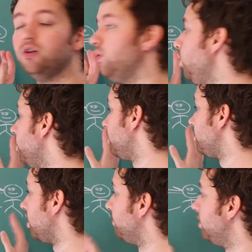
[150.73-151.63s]
or
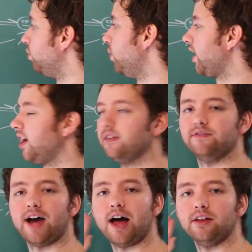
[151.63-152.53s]
determine what kind
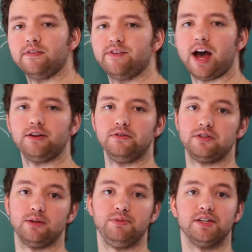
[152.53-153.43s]
of valid
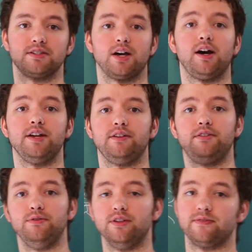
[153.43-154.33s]
values can be assigned
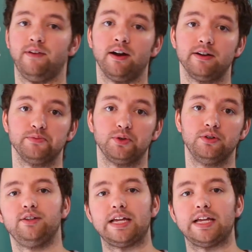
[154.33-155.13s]
to this variable.